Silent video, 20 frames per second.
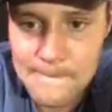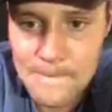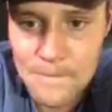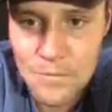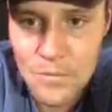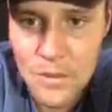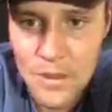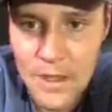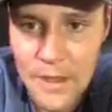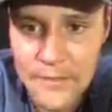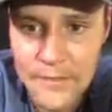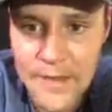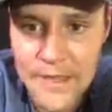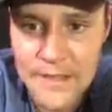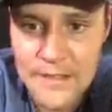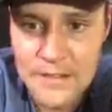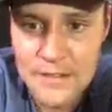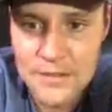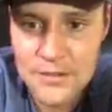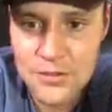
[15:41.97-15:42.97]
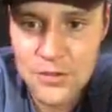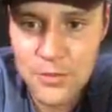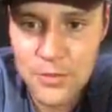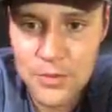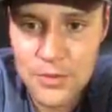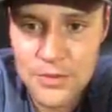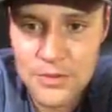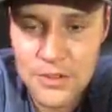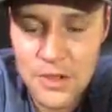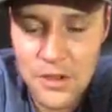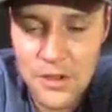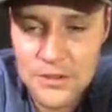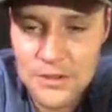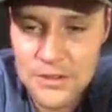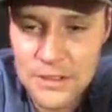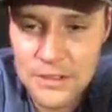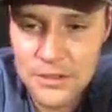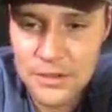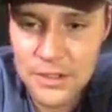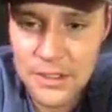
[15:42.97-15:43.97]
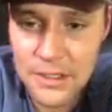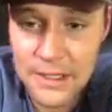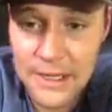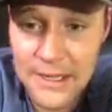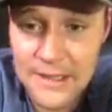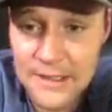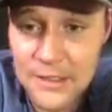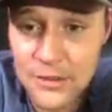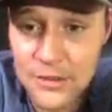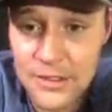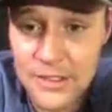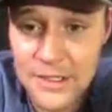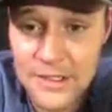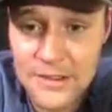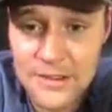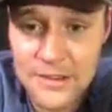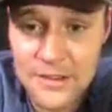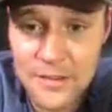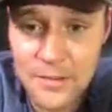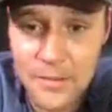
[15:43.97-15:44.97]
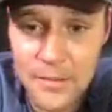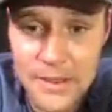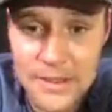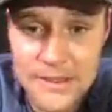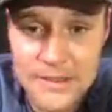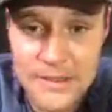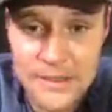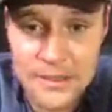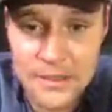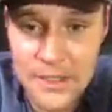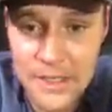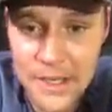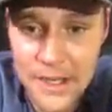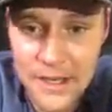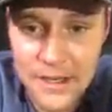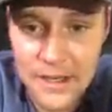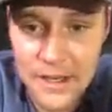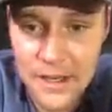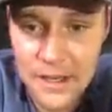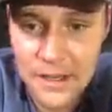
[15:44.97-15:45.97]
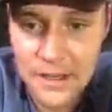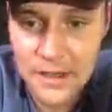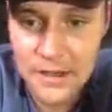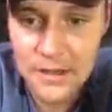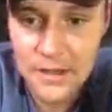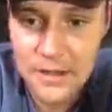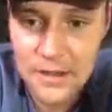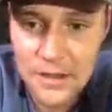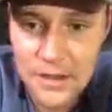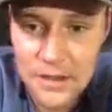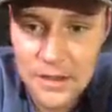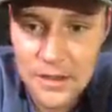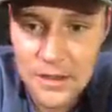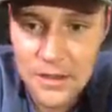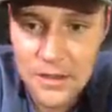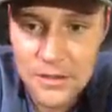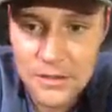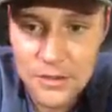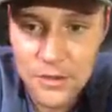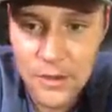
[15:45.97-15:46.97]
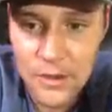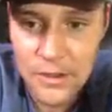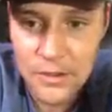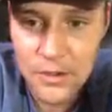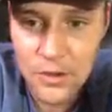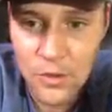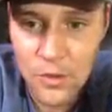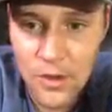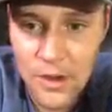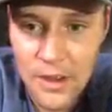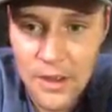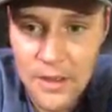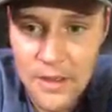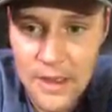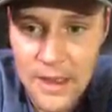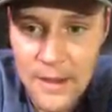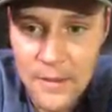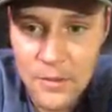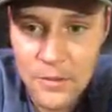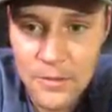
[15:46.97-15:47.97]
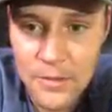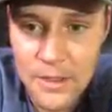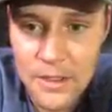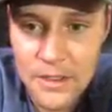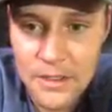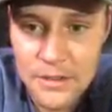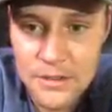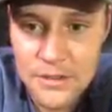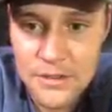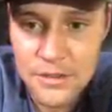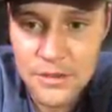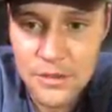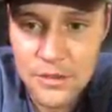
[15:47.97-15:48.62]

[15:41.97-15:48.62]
I've got super solid signal here. Like I literally get the best internet I can, so I don't know why that would be an issue.